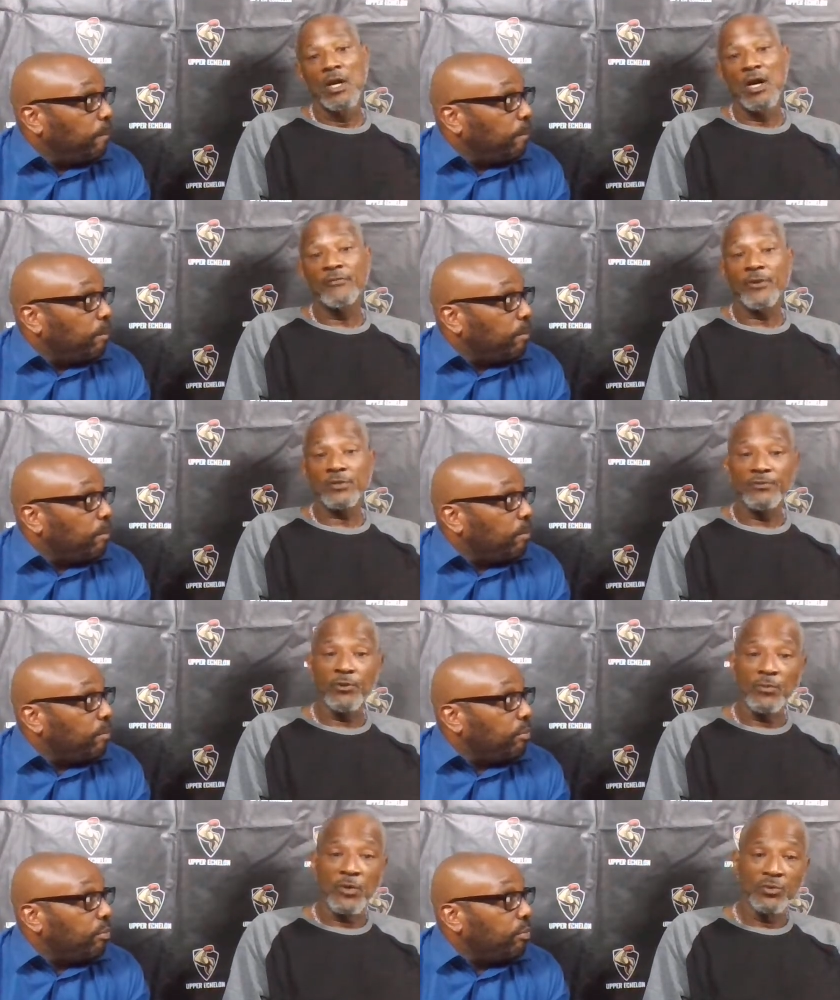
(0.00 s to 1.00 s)
Speaker 1: Uh, first and
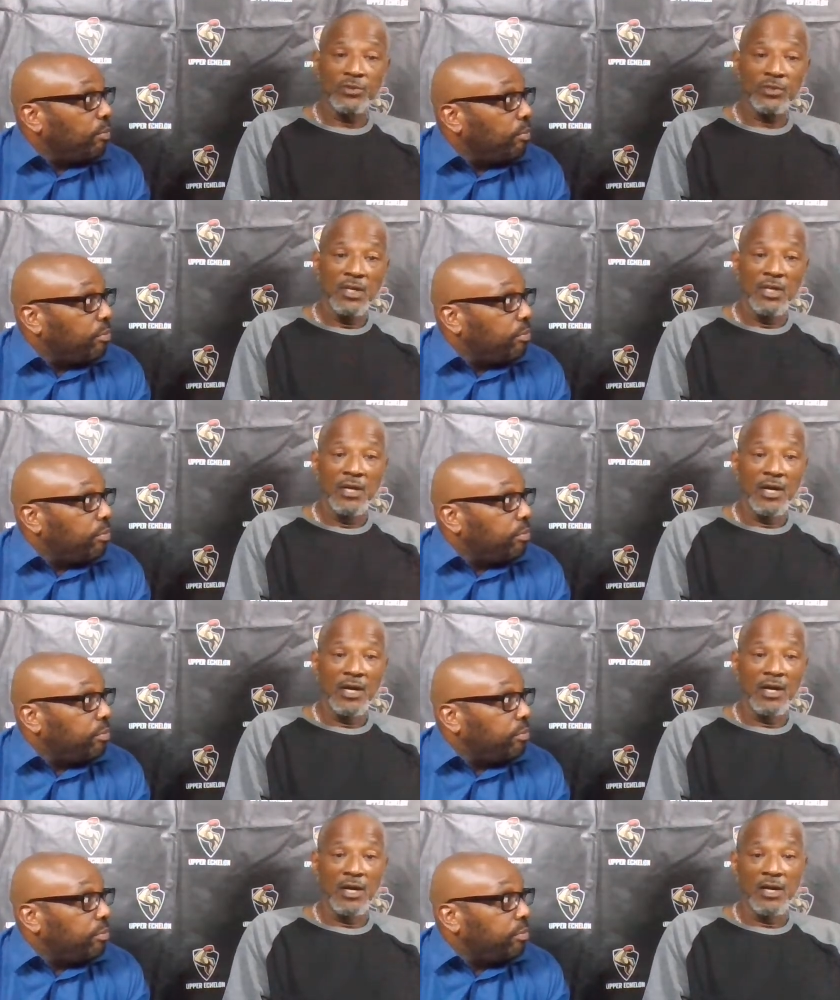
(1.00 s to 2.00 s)
foremost,
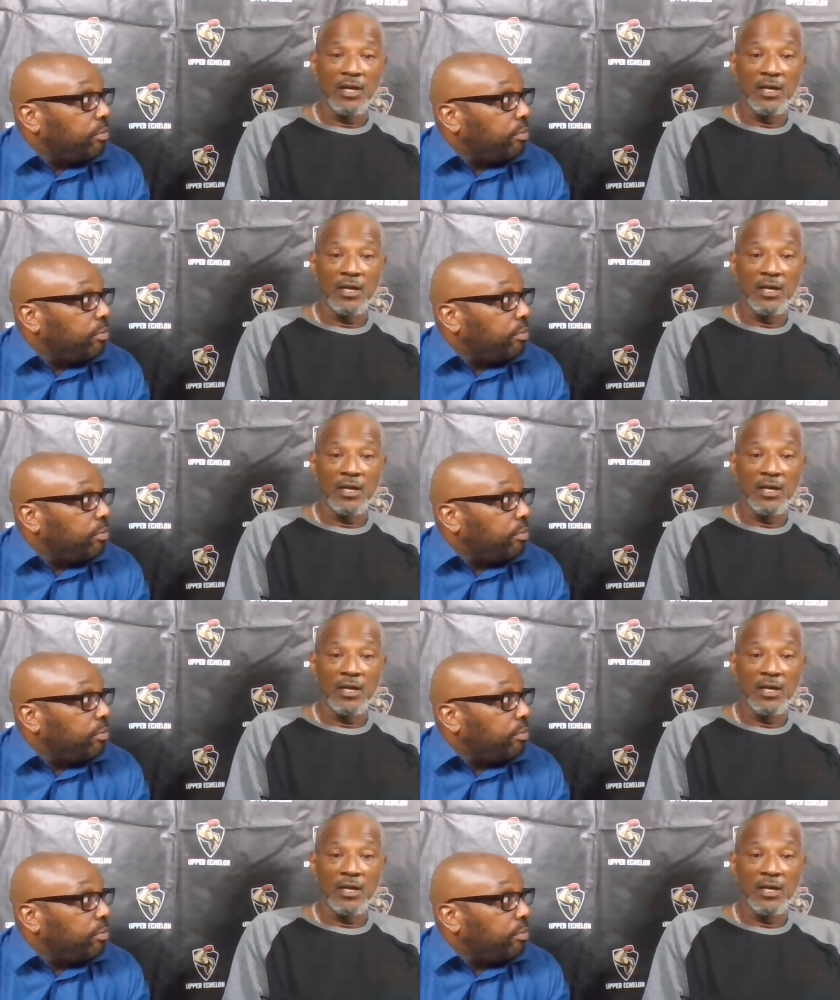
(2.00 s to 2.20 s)
uh,